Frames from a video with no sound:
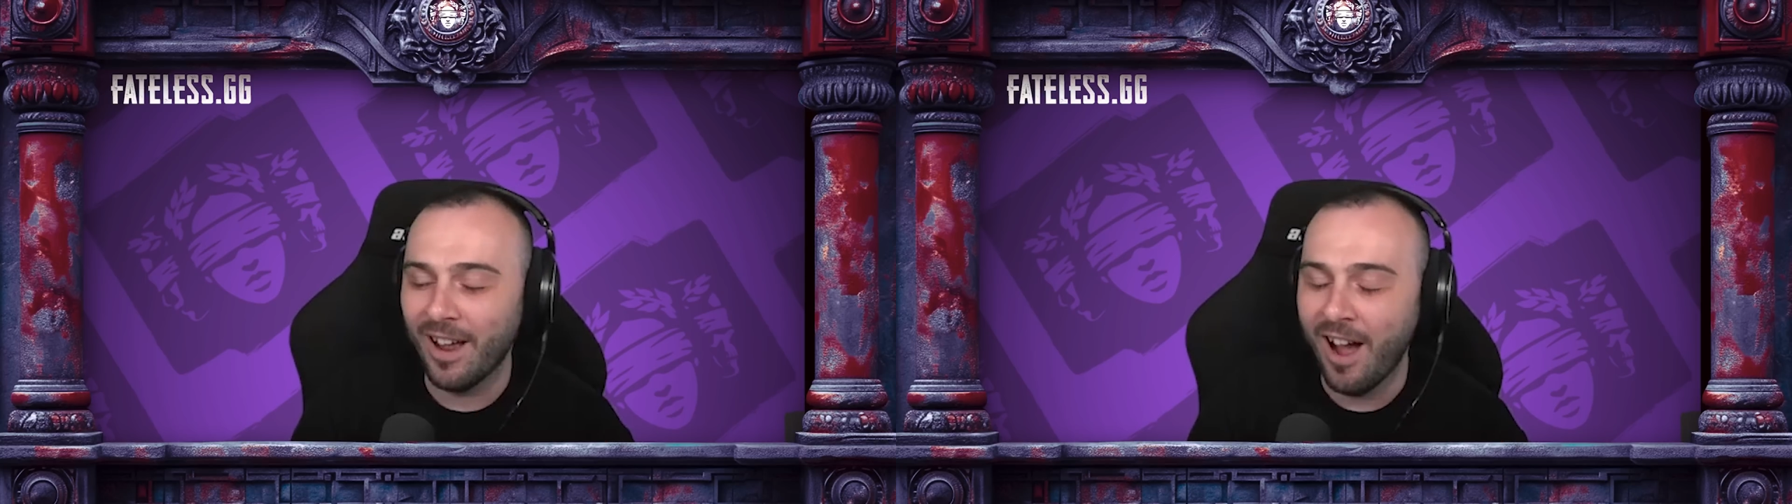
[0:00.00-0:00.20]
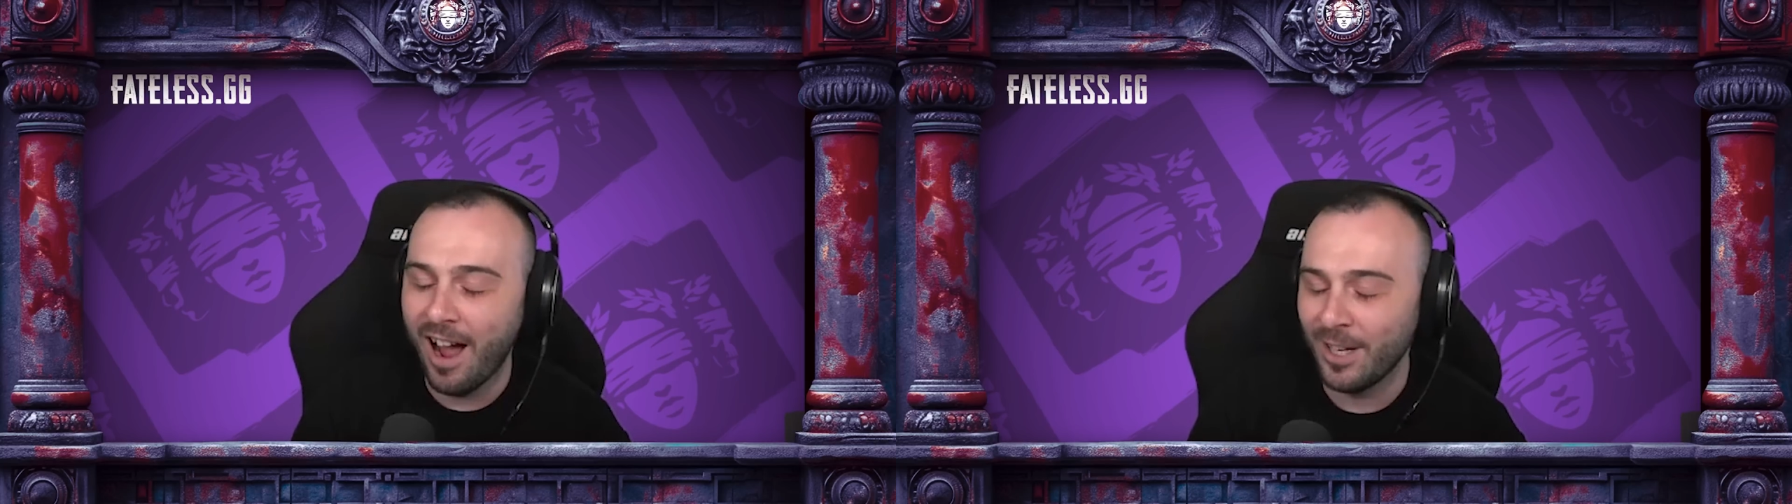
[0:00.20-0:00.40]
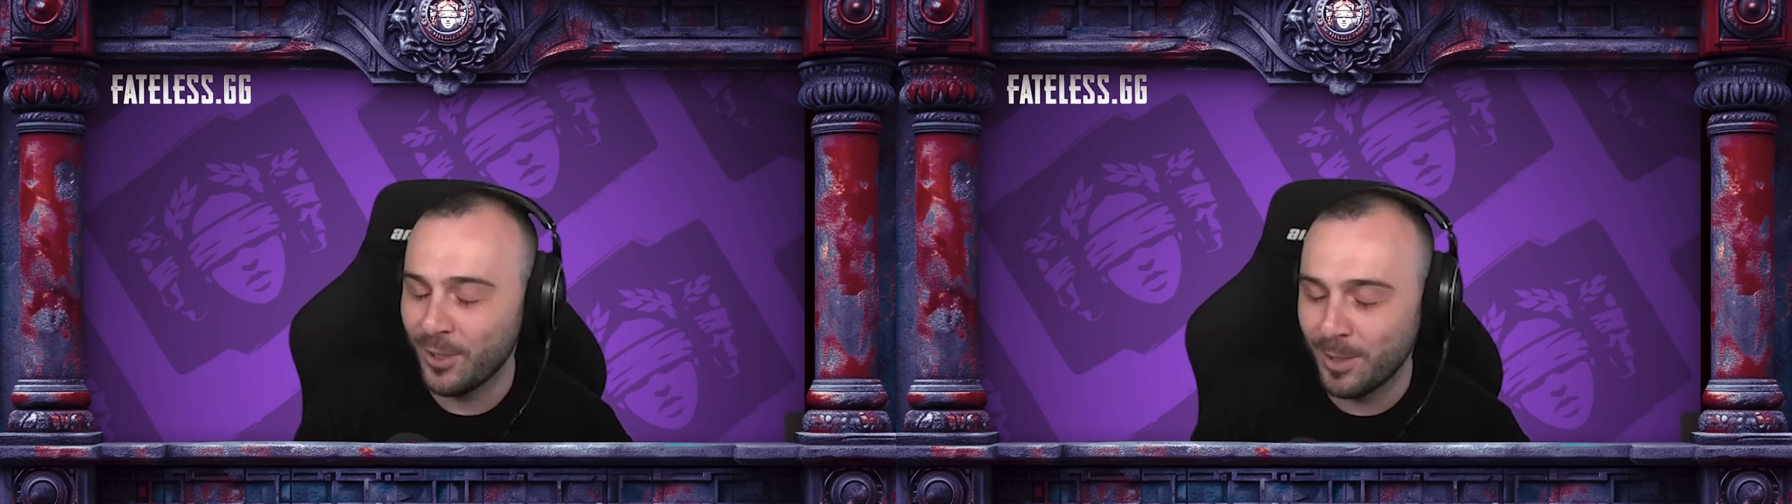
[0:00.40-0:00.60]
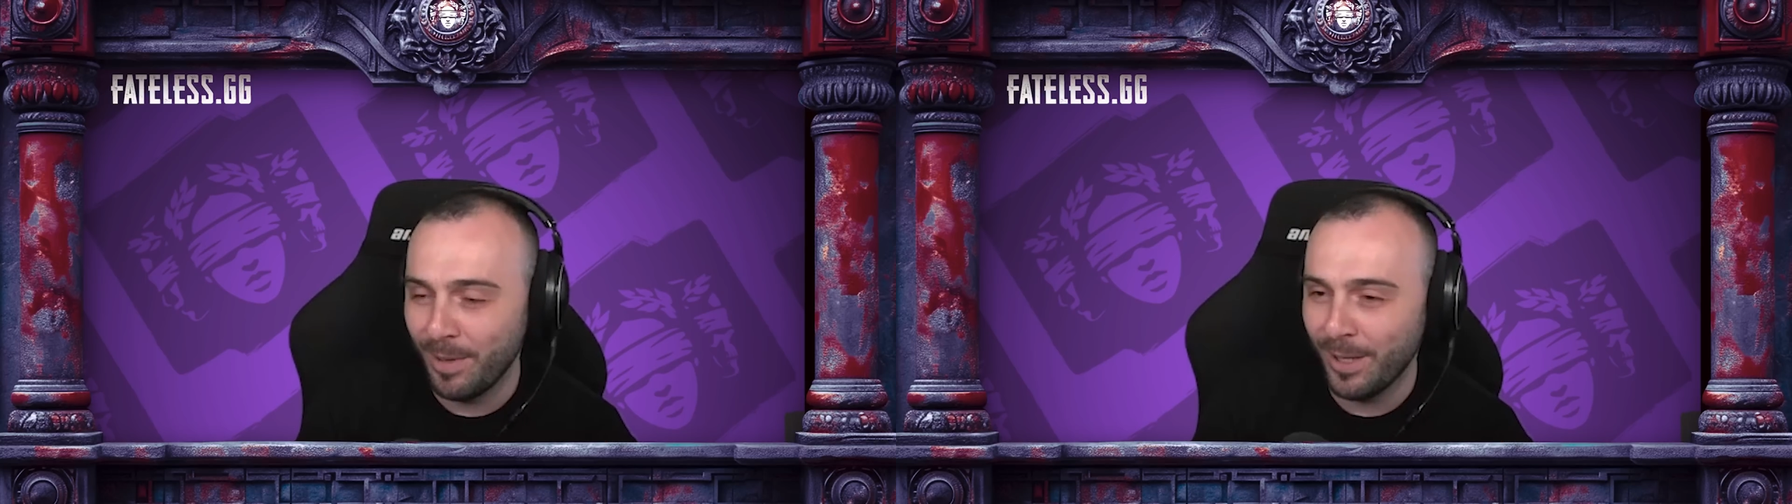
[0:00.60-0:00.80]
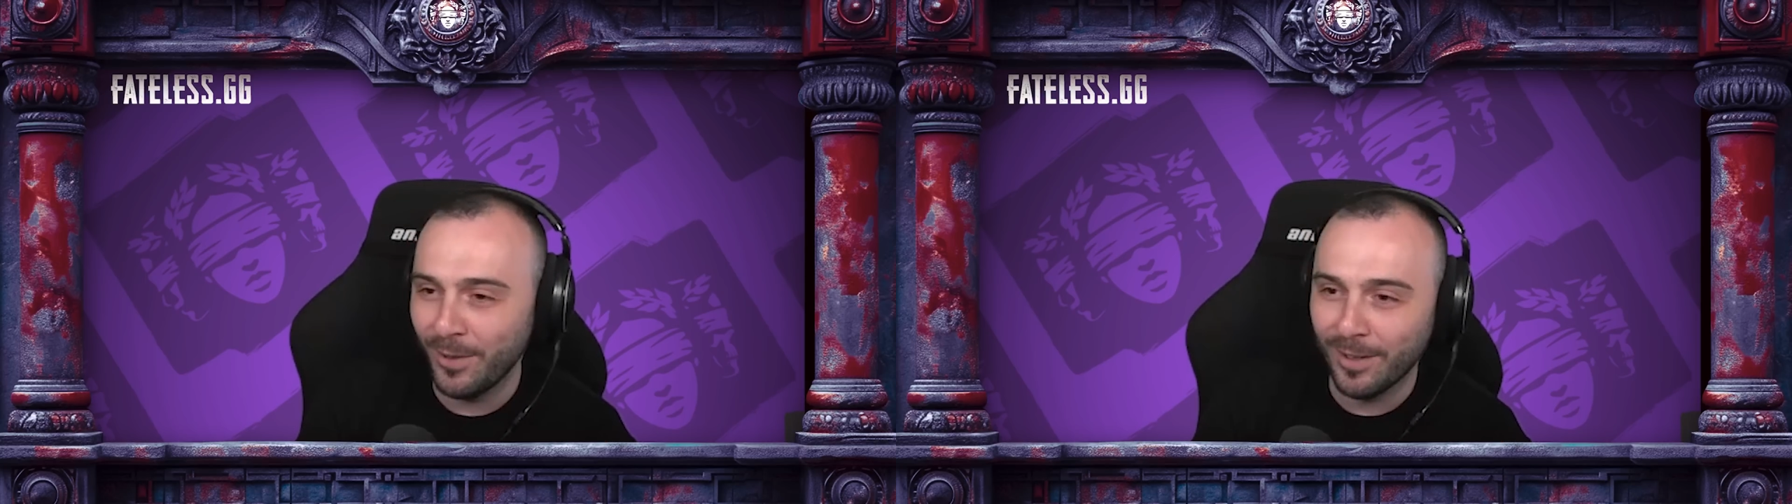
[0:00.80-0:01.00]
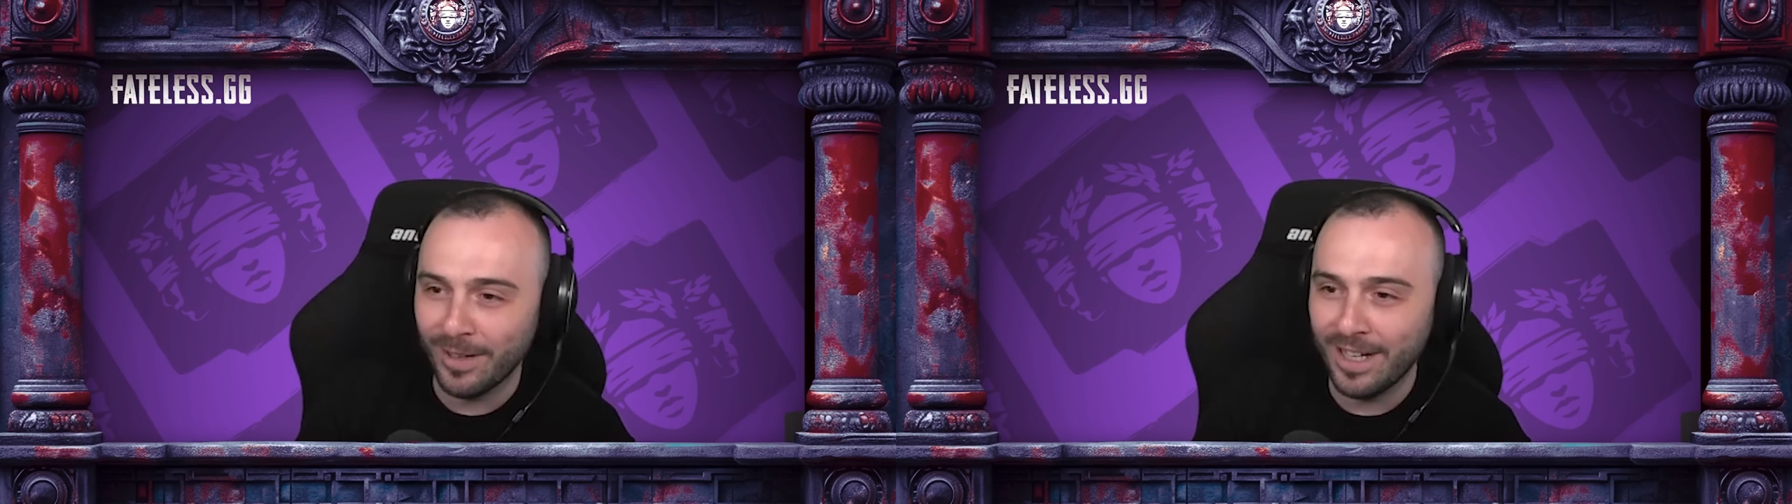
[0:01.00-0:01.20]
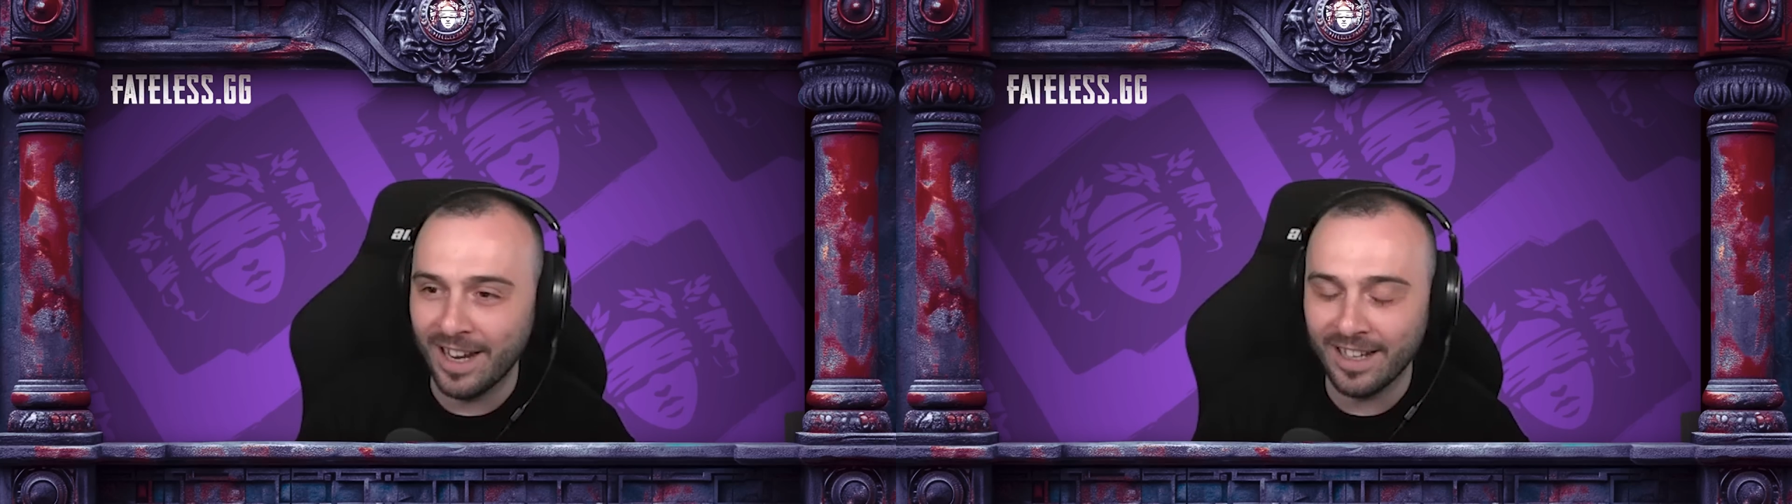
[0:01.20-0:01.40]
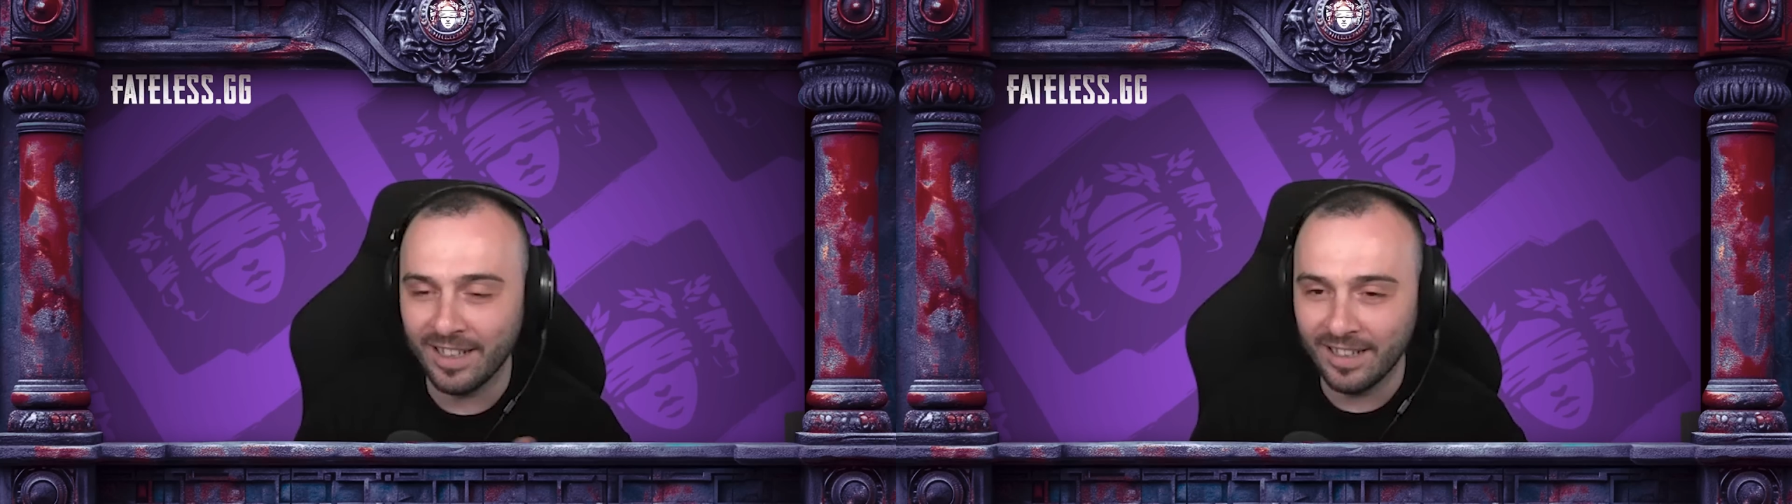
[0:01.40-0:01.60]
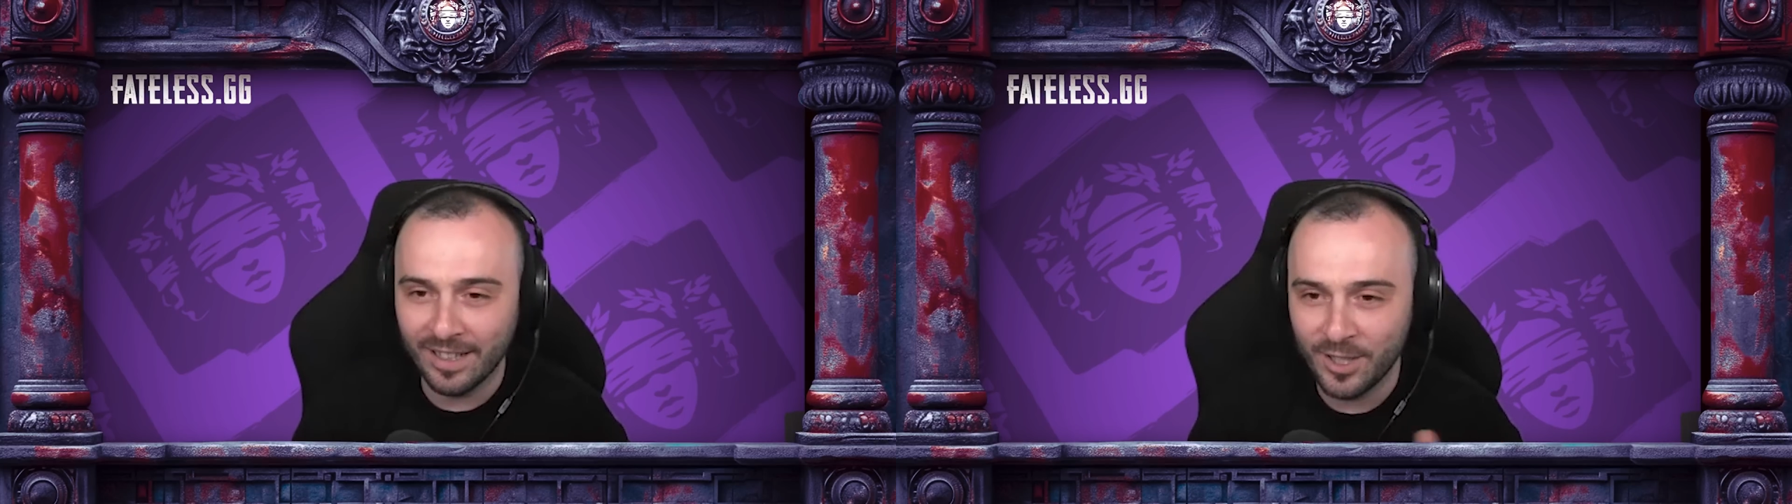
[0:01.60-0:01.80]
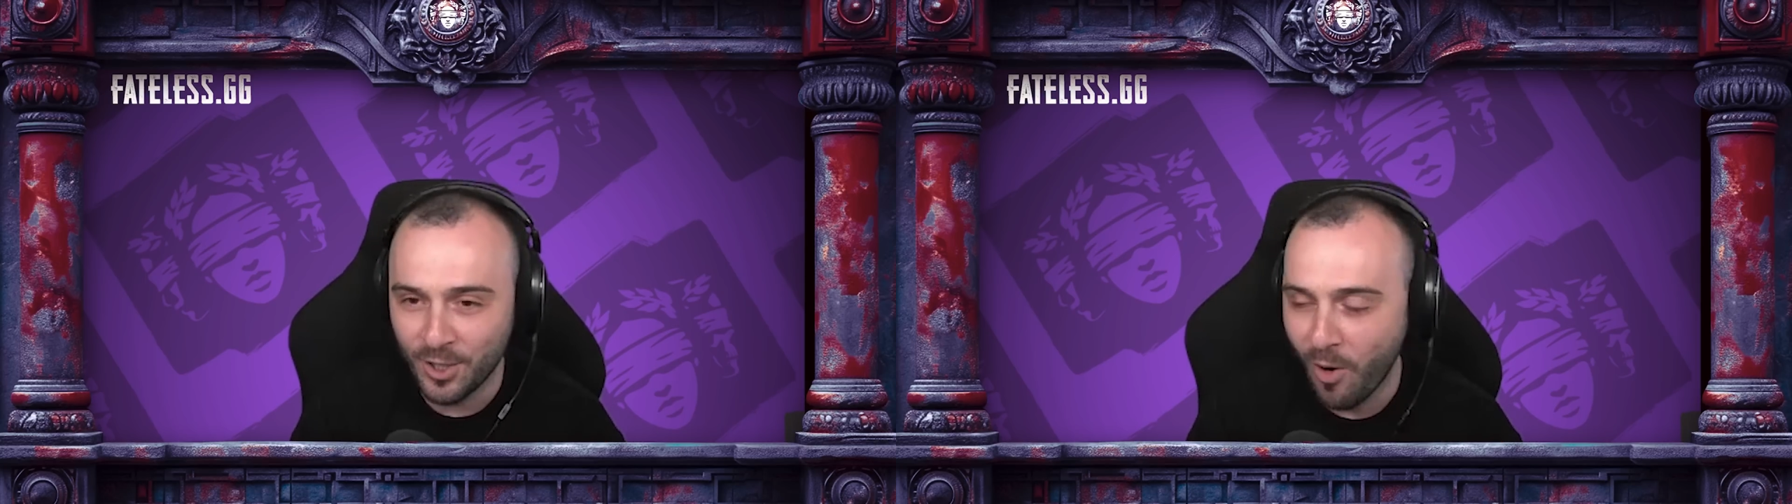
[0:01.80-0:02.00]
I just beat you in arena, and they
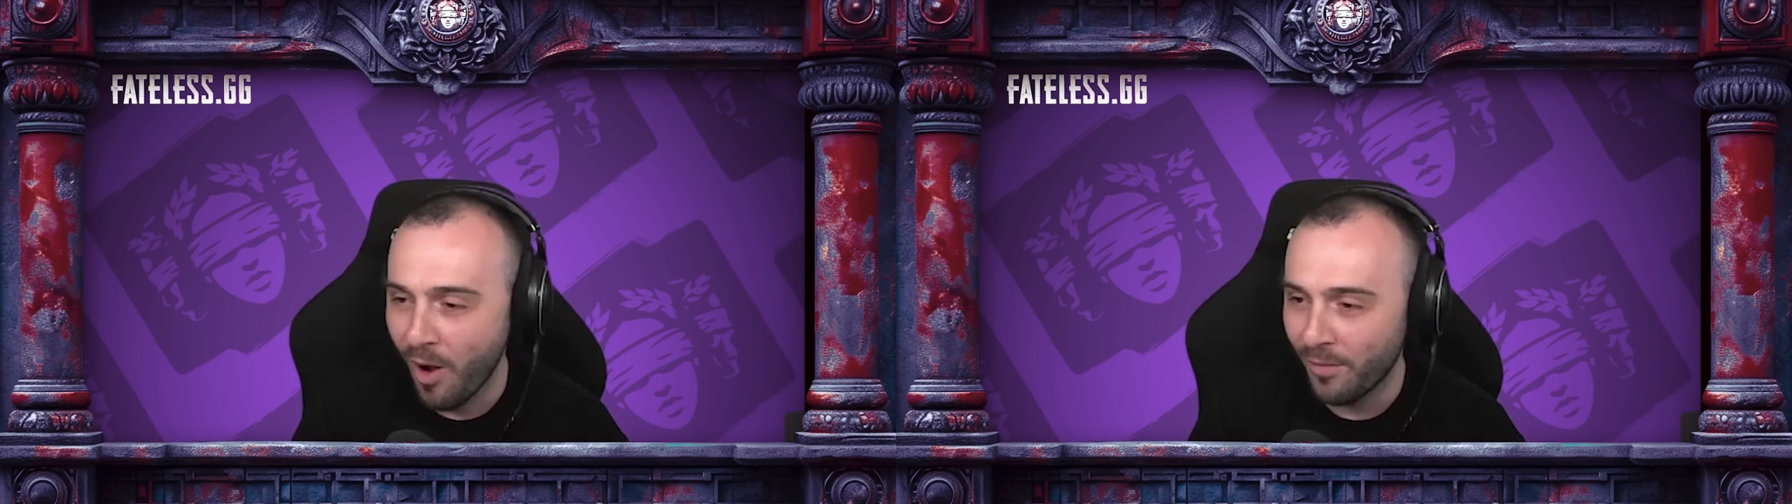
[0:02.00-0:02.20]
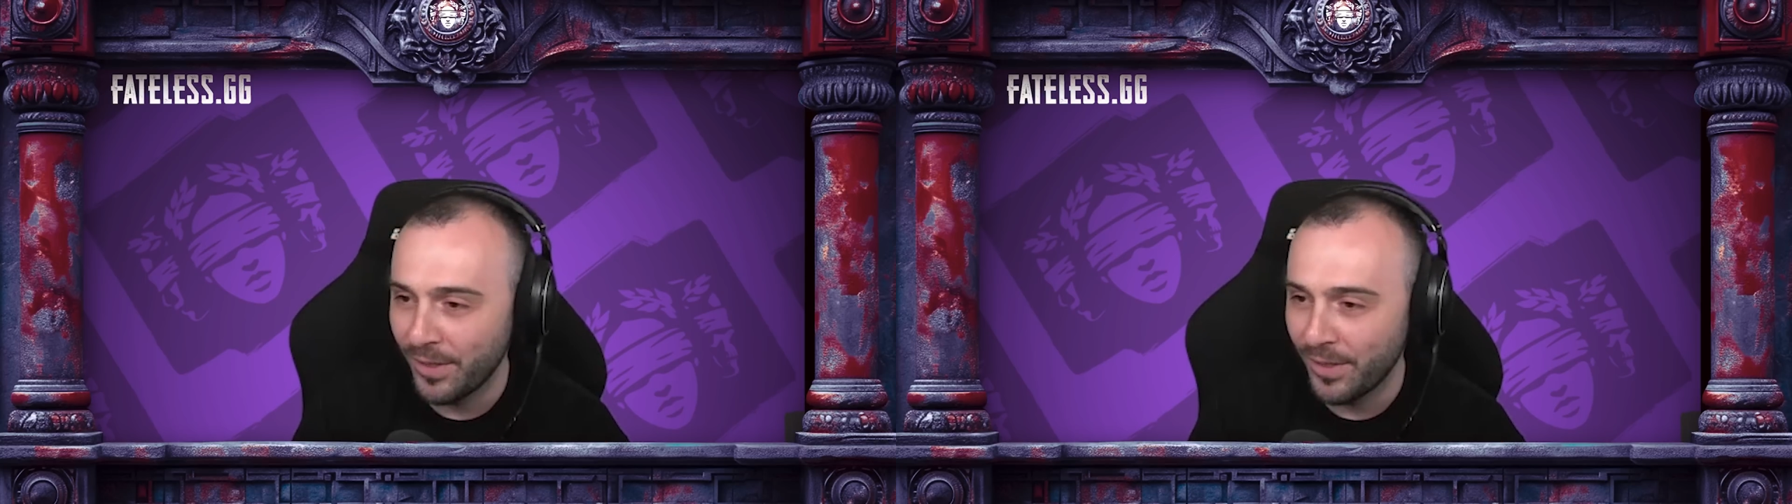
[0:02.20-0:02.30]
show off,